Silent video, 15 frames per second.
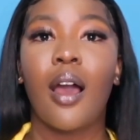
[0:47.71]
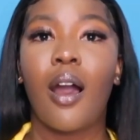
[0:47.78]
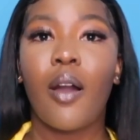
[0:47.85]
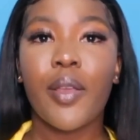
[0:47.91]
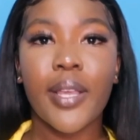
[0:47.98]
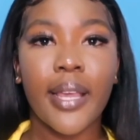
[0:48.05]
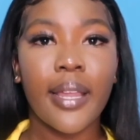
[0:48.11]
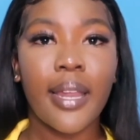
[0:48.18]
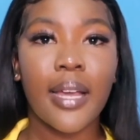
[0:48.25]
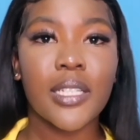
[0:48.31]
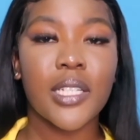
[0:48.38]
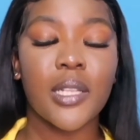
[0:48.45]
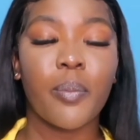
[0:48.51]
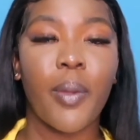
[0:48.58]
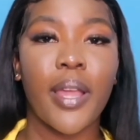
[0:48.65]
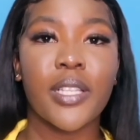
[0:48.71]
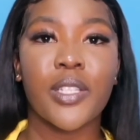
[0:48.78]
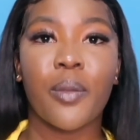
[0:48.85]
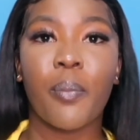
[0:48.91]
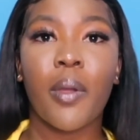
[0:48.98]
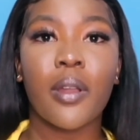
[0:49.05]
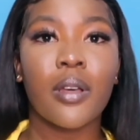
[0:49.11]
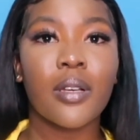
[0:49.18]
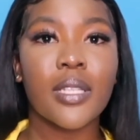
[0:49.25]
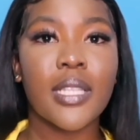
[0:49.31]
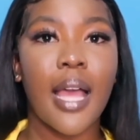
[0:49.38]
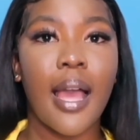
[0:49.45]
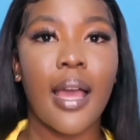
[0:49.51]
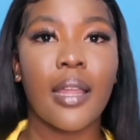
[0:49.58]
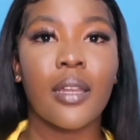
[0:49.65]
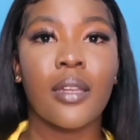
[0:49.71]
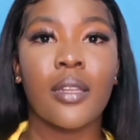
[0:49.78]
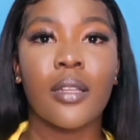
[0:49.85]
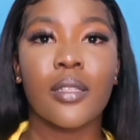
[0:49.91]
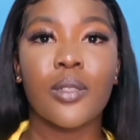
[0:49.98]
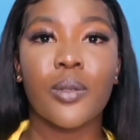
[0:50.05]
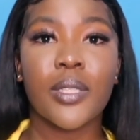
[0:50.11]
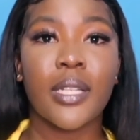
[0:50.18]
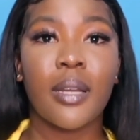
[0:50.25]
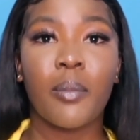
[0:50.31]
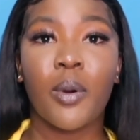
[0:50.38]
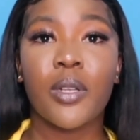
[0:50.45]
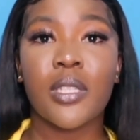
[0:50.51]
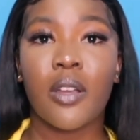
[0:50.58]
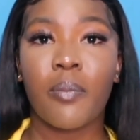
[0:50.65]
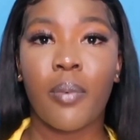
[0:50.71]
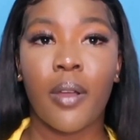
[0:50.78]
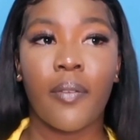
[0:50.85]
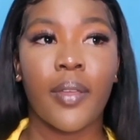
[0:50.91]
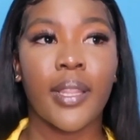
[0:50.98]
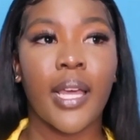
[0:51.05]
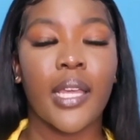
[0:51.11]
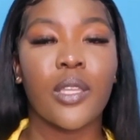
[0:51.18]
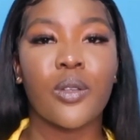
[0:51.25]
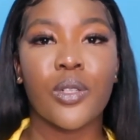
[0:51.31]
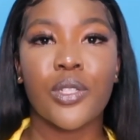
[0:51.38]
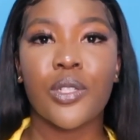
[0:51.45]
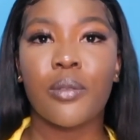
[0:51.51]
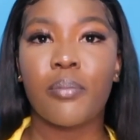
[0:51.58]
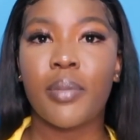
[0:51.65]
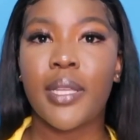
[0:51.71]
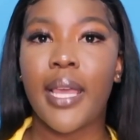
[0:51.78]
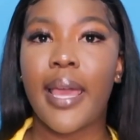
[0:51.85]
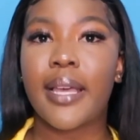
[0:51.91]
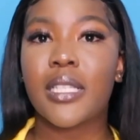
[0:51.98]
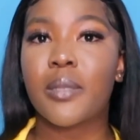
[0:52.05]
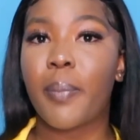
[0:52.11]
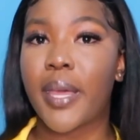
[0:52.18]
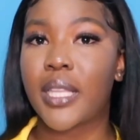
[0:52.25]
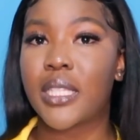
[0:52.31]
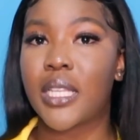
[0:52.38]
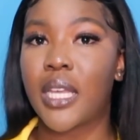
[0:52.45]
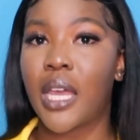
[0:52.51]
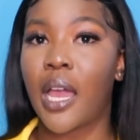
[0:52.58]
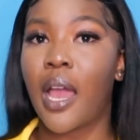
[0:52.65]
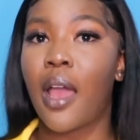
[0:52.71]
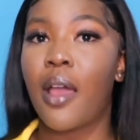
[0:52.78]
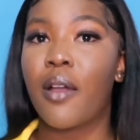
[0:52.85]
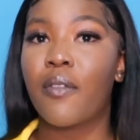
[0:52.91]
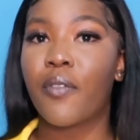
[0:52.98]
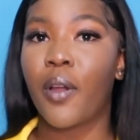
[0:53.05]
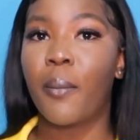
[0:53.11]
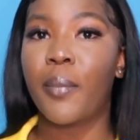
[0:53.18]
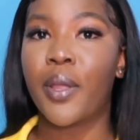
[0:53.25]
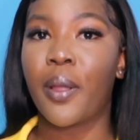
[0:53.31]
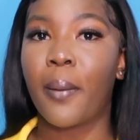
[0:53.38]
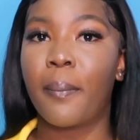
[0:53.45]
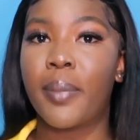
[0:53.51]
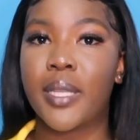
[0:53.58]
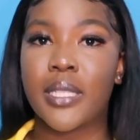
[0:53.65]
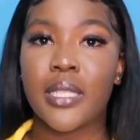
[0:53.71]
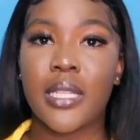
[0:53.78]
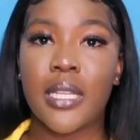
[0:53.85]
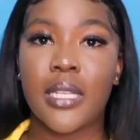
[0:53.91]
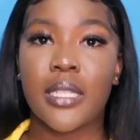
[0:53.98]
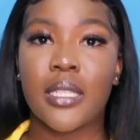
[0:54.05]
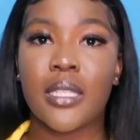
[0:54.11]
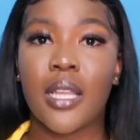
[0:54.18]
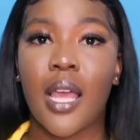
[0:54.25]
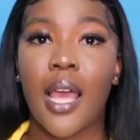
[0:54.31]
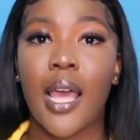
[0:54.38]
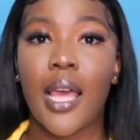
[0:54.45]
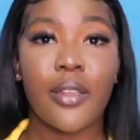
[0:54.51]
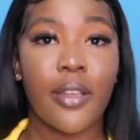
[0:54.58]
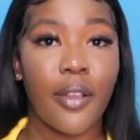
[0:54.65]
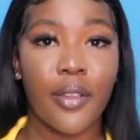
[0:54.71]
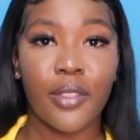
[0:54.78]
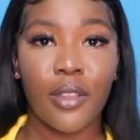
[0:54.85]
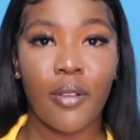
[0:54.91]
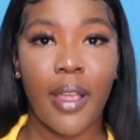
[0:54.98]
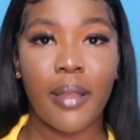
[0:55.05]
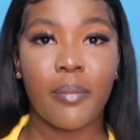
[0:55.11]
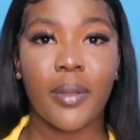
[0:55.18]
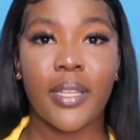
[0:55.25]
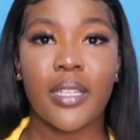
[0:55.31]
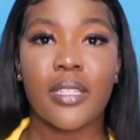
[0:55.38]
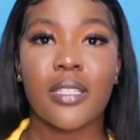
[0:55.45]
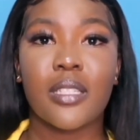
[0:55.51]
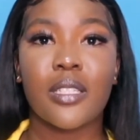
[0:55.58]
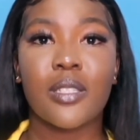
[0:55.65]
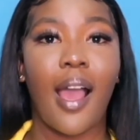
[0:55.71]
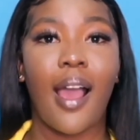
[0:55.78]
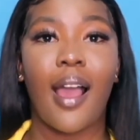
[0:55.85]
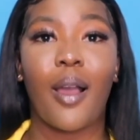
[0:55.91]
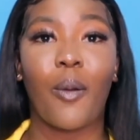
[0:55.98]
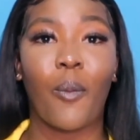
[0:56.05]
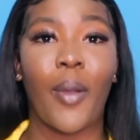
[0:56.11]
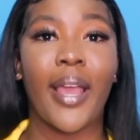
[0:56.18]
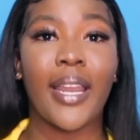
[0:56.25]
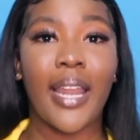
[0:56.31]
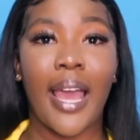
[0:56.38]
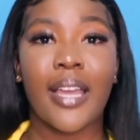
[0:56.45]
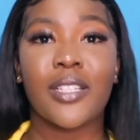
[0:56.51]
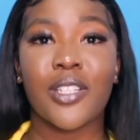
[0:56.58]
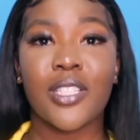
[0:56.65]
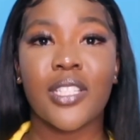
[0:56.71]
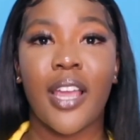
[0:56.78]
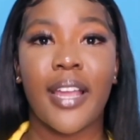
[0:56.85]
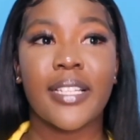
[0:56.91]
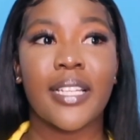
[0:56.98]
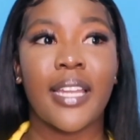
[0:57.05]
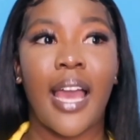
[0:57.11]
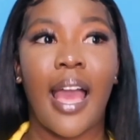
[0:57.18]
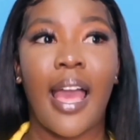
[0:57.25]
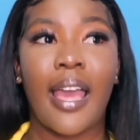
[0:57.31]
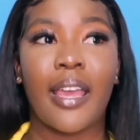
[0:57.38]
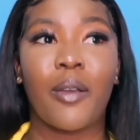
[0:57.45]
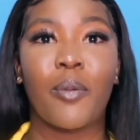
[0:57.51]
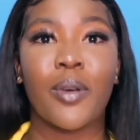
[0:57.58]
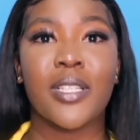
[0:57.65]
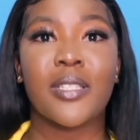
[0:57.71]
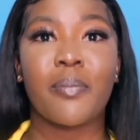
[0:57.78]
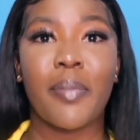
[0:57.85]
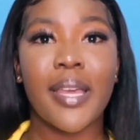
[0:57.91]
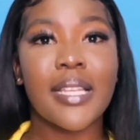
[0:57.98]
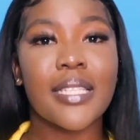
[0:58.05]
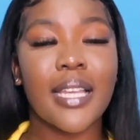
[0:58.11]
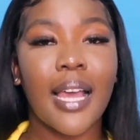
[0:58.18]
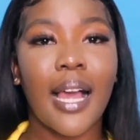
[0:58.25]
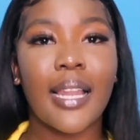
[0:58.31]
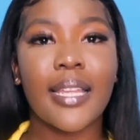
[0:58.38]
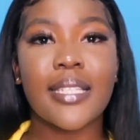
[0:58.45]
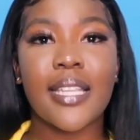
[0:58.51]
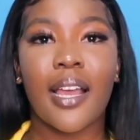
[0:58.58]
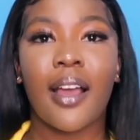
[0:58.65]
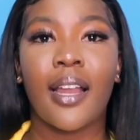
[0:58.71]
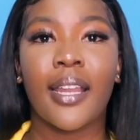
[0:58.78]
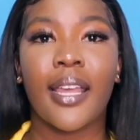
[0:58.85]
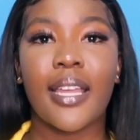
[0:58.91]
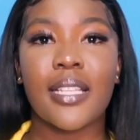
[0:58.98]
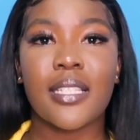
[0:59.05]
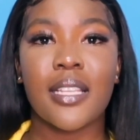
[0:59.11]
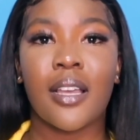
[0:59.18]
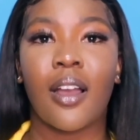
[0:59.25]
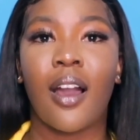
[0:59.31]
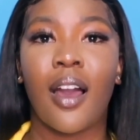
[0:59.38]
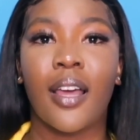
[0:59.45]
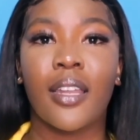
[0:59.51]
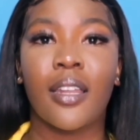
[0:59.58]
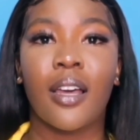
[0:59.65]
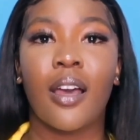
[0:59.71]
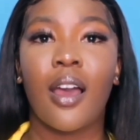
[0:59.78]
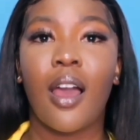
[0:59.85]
how you can actually price your products and the total amount of profit that you should be expecting from your business, you're in the right place. When I just started, I was basically second guessing on